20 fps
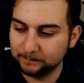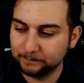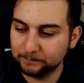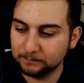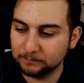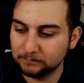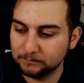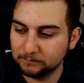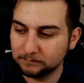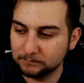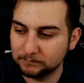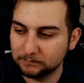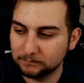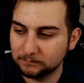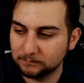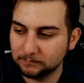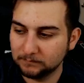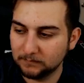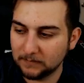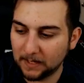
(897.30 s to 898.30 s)

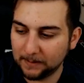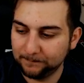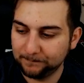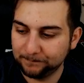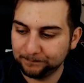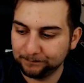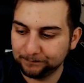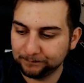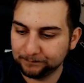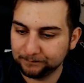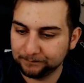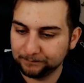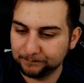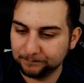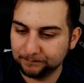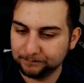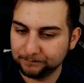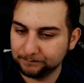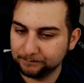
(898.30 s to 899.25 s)
[no speech]